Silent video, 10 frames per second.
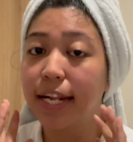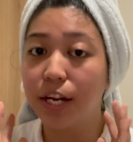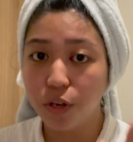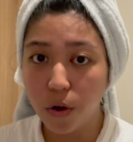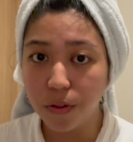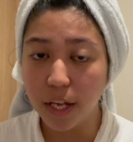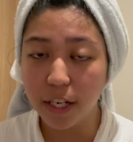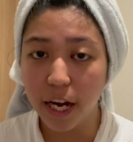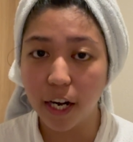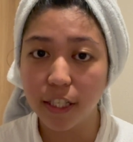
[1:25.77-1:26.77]
I know that
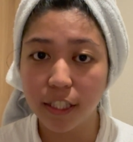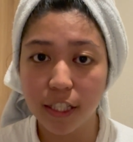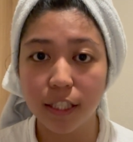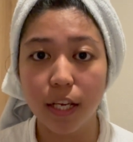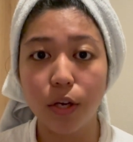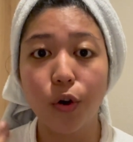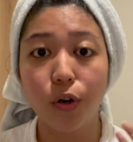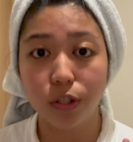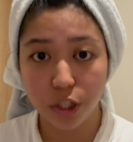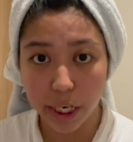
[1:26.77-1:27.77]
there is this thing
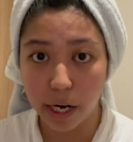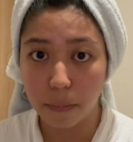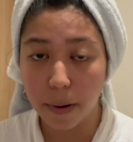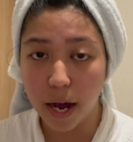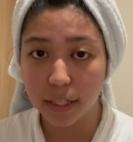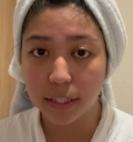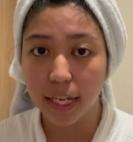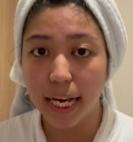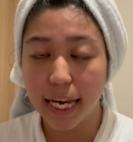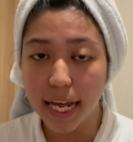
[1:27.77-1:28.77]
called JR Pass
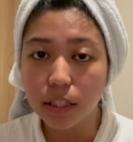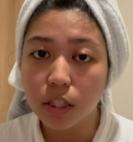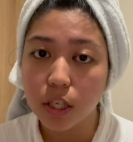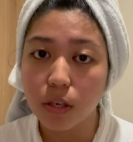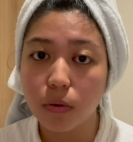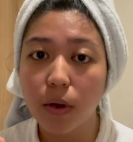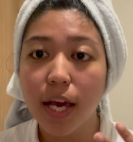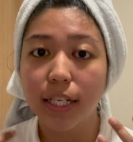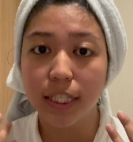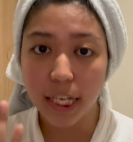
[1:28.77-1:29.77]
that lets you
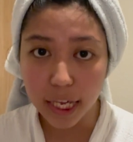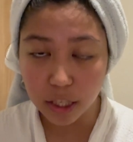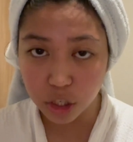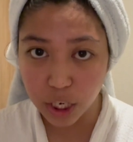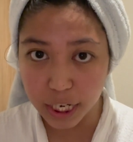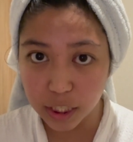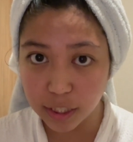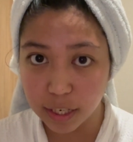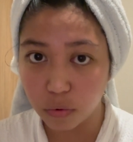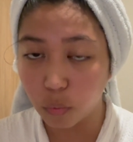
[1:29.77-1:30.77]
take the
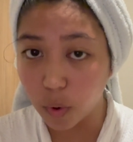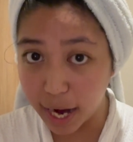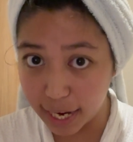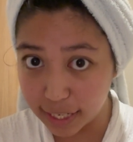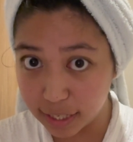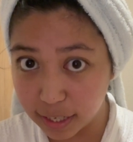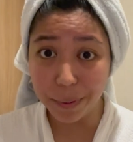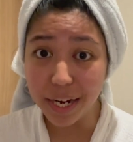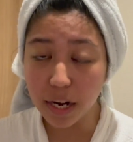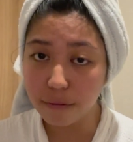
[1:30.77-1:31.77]
Shinkansen ride.
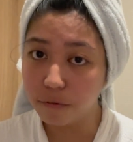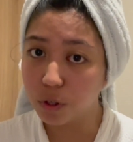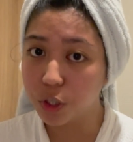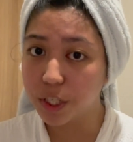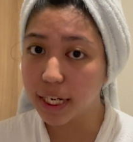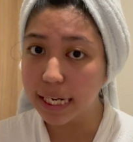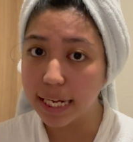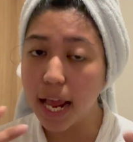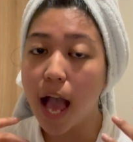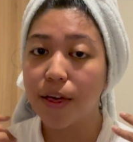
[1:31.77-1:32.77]
But
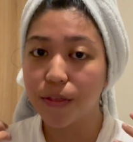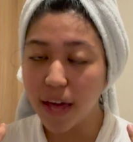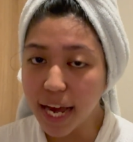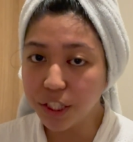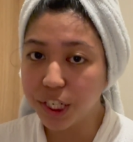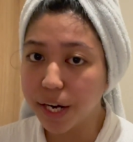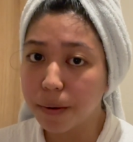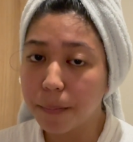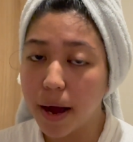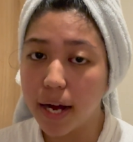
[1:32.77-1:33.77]
unfortunately, that JR
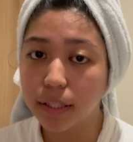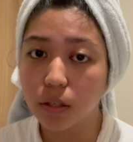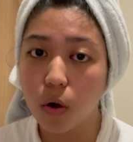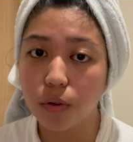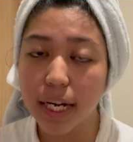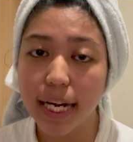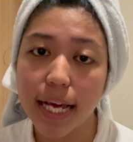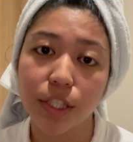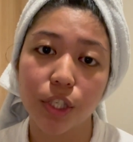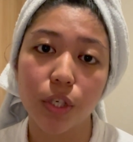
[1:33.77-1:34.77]
Pass only
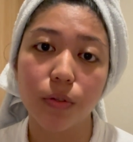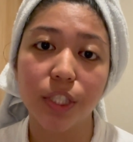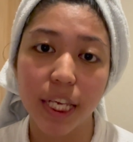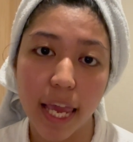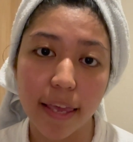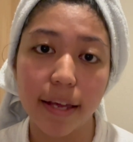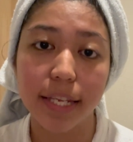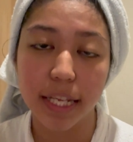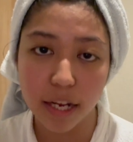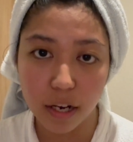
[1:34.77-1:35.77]
lets you take
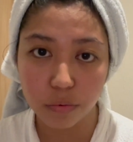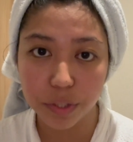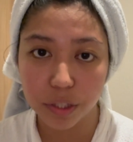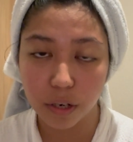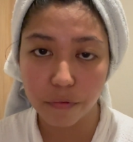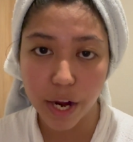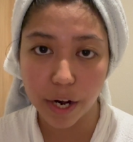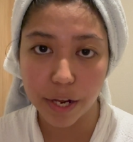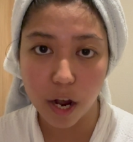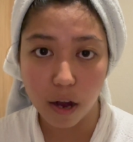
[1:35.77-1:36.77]
the non-reserve
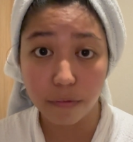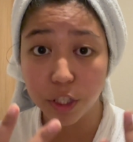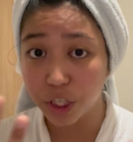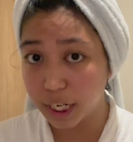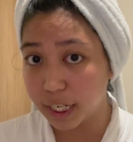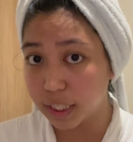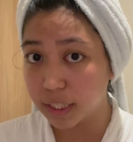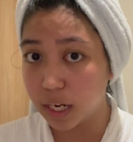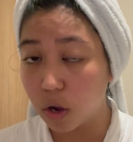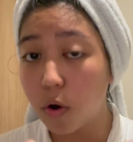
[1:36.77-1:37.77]
area of a
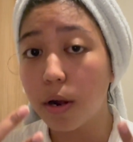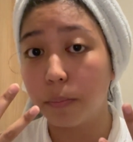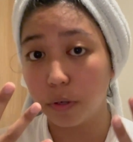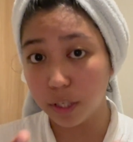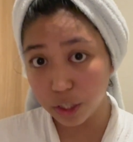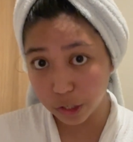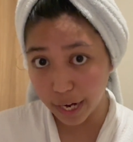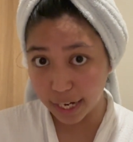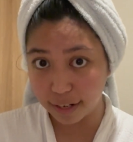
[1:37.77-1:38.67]
Shinkansen or a bullet train.